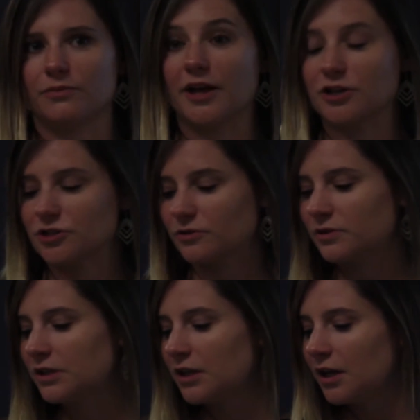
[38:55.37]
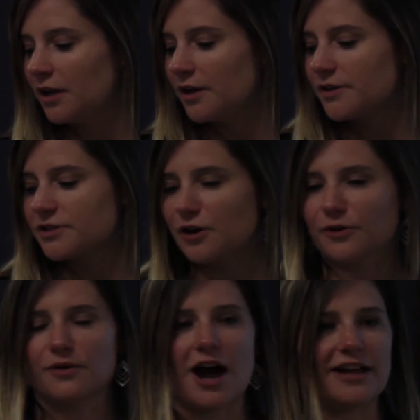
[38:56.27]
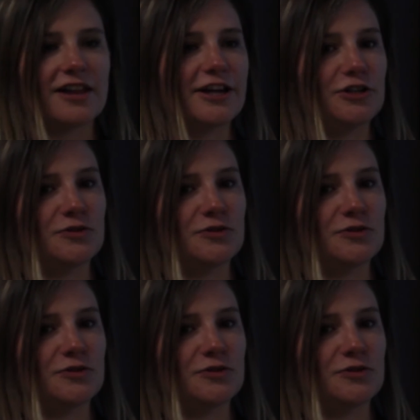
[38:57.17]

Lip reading: they do? So highlight